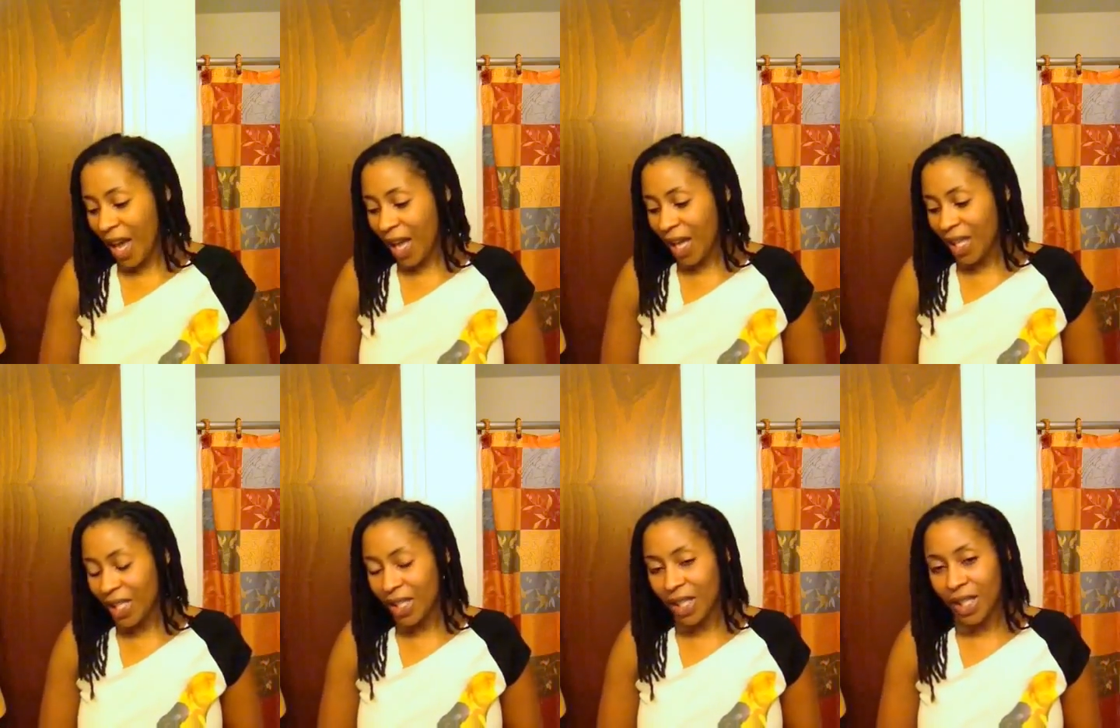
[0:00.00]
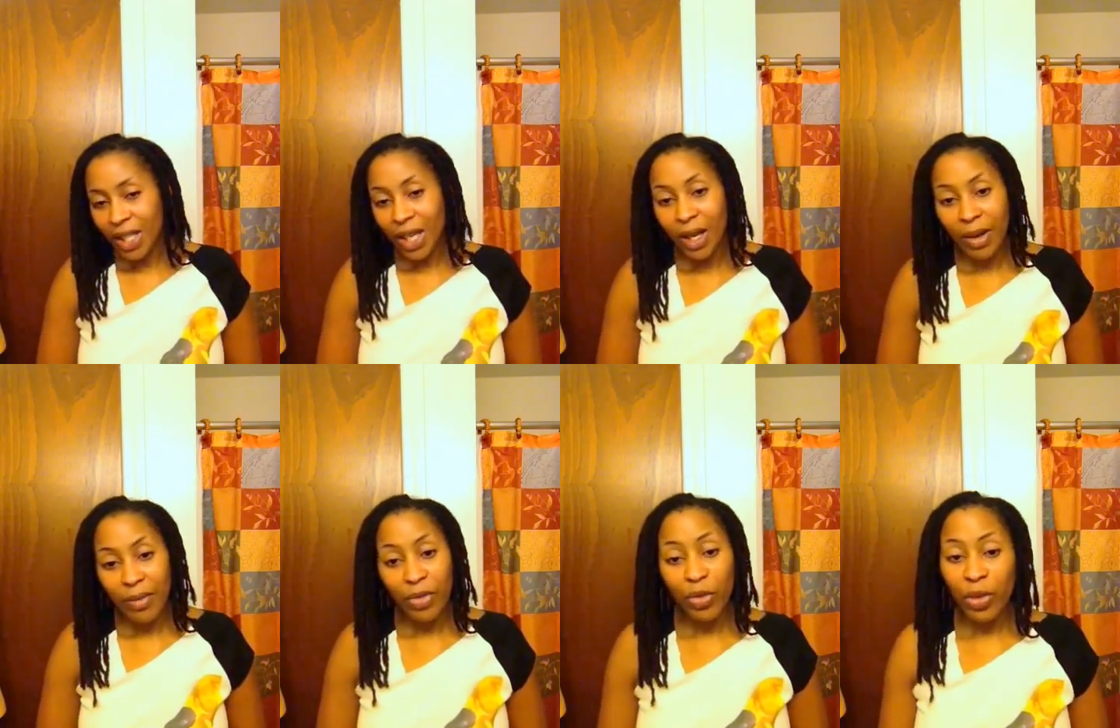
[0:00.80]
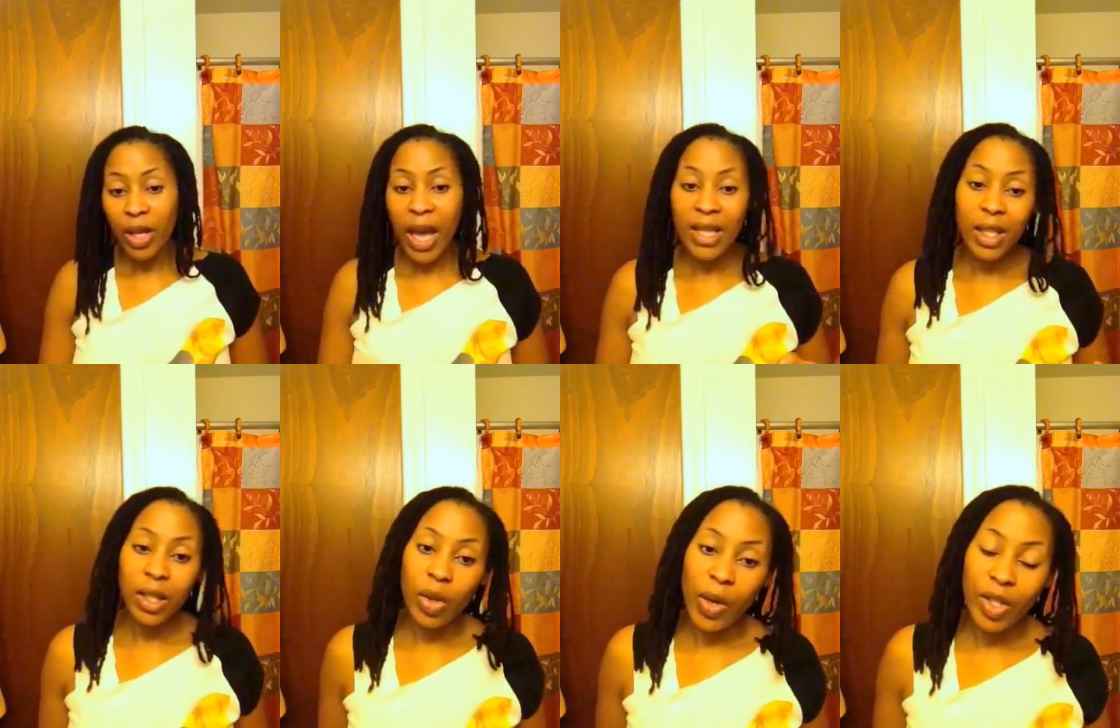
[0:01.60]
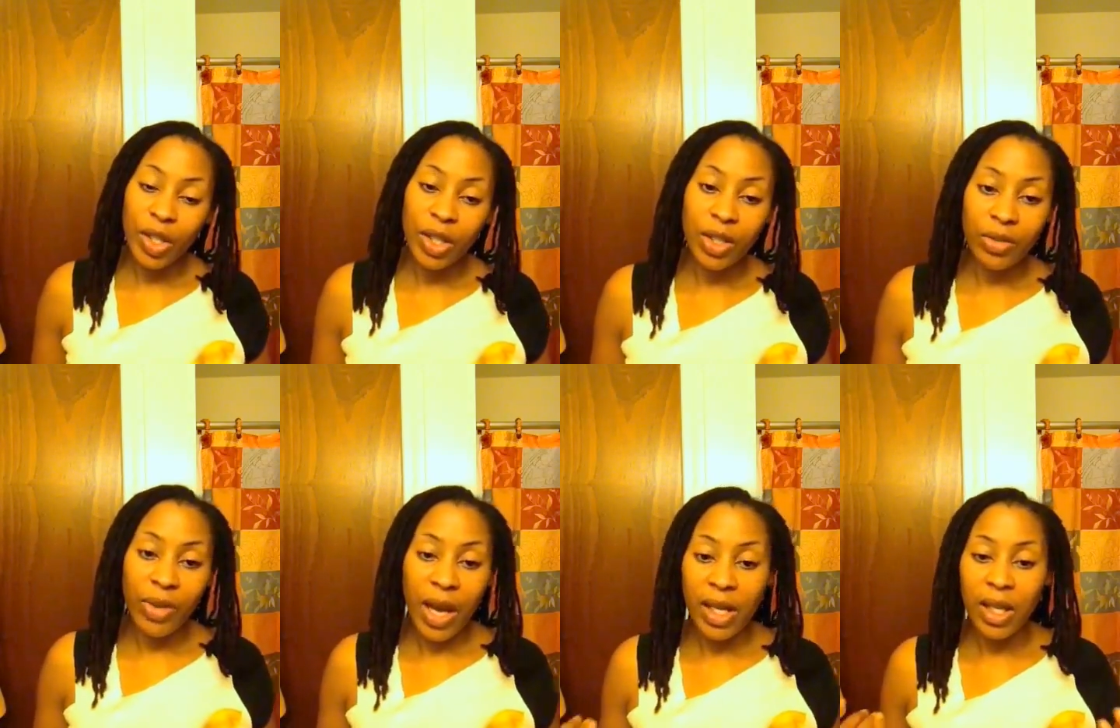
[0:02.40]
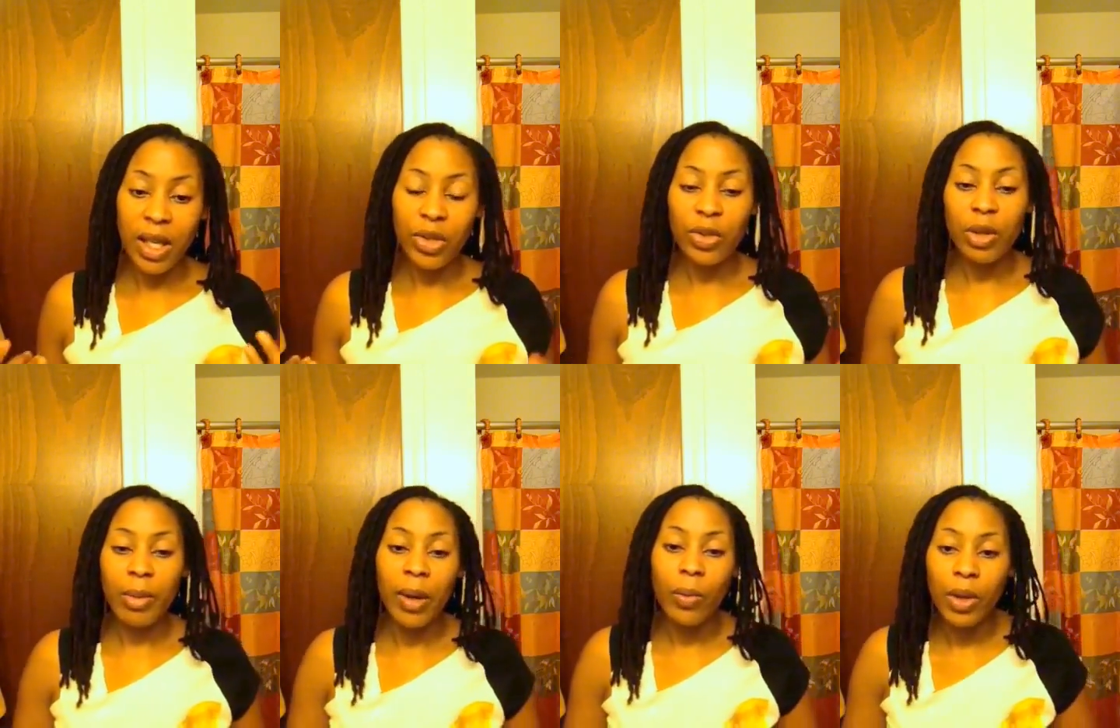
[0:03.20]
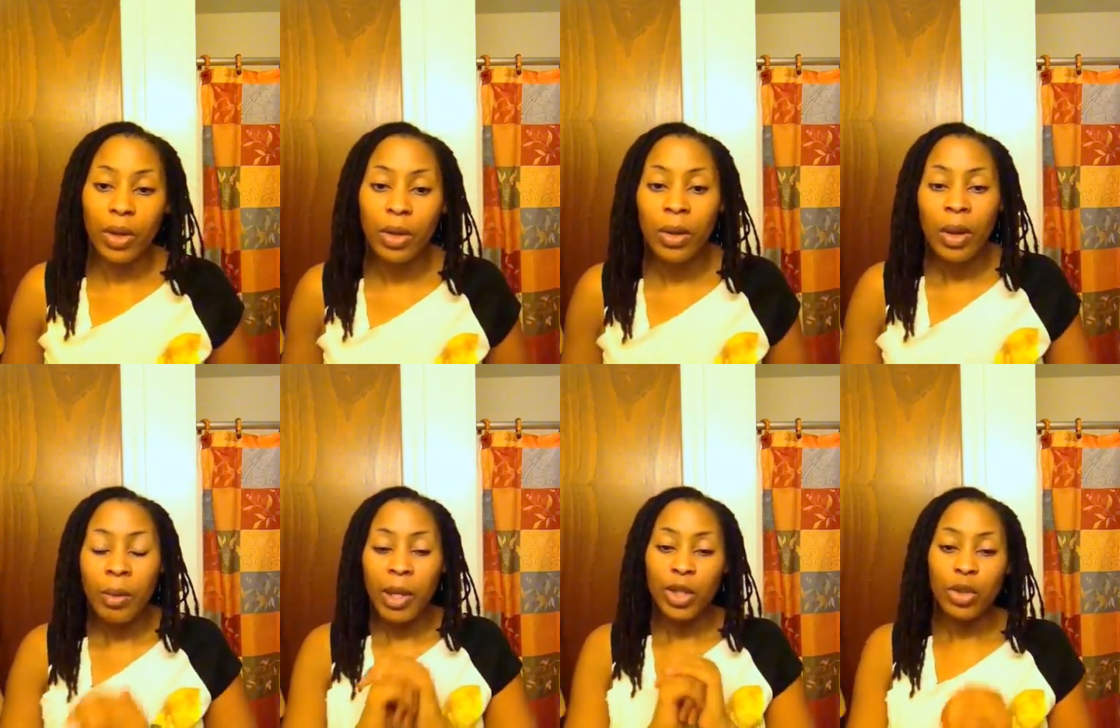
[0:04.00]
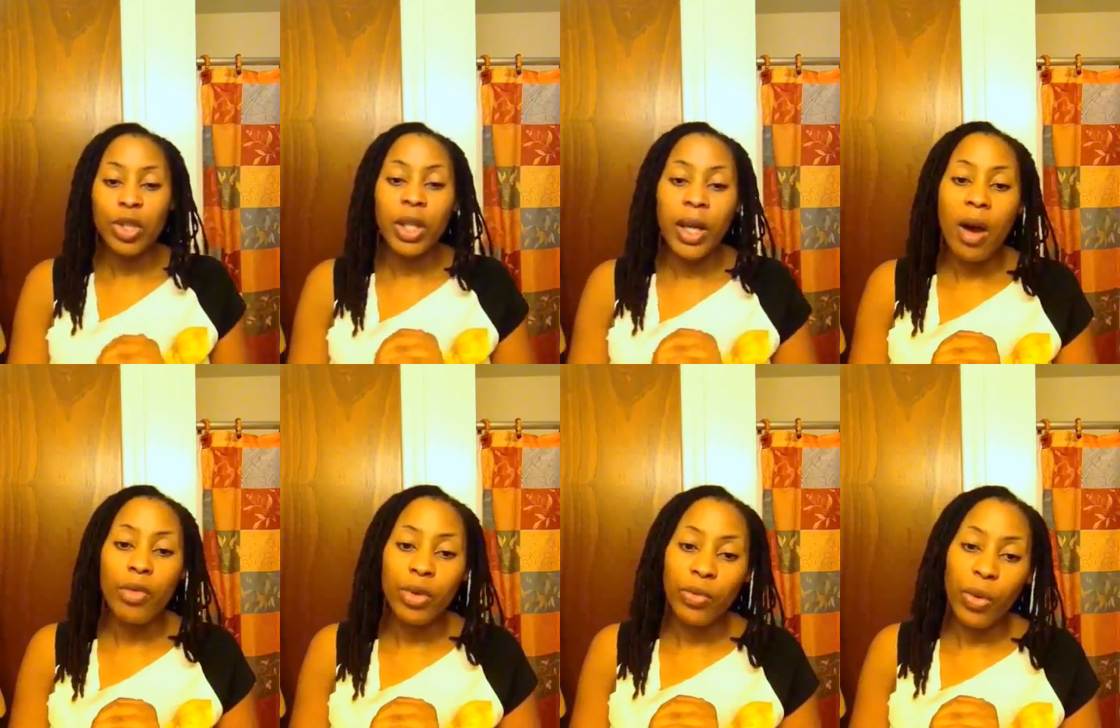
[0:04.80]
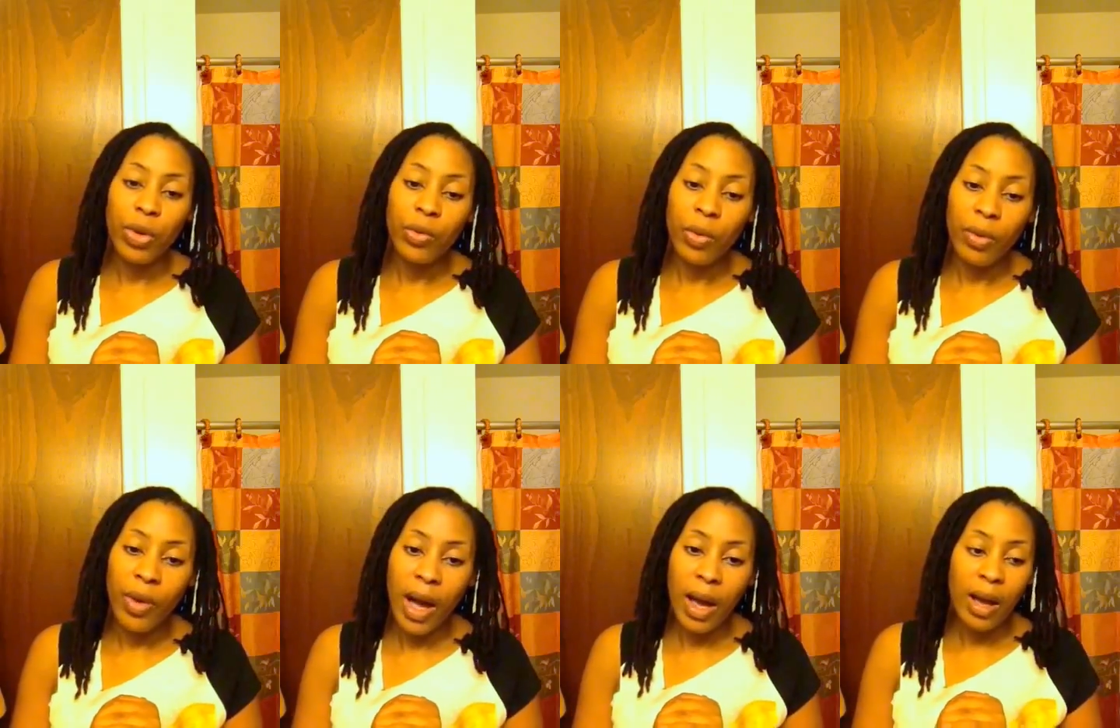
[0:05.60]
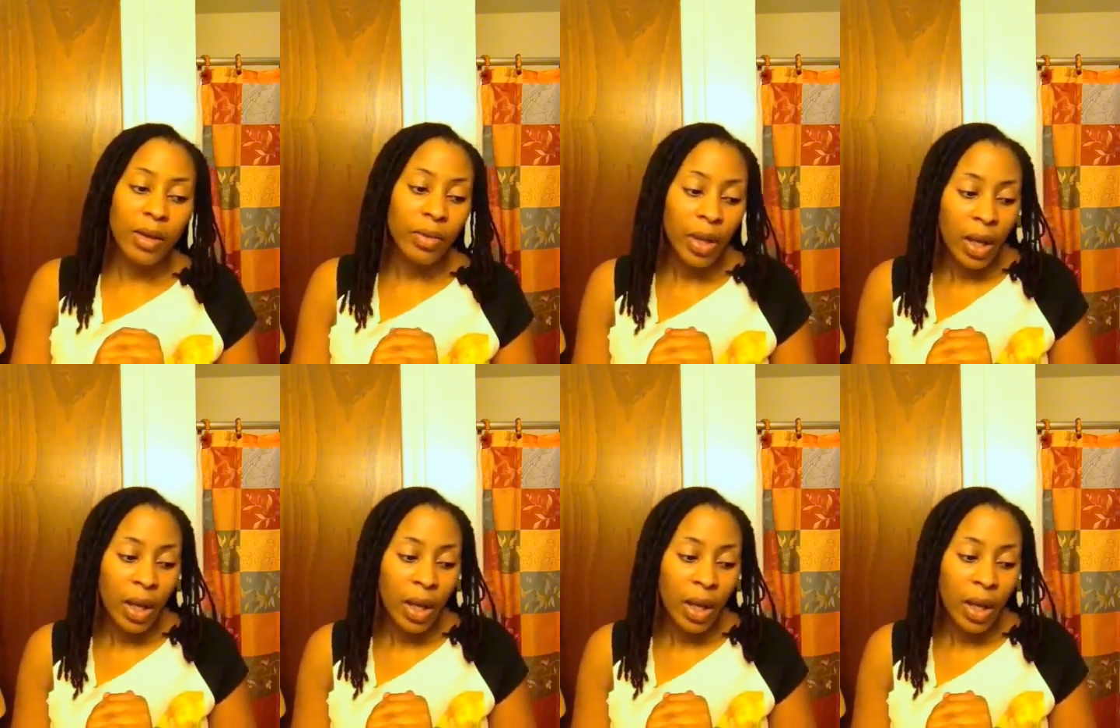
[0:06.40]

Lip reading: And yeah, feel free to ask any questions. If I can answer them, I will. Make sure you check out Roots 4U45.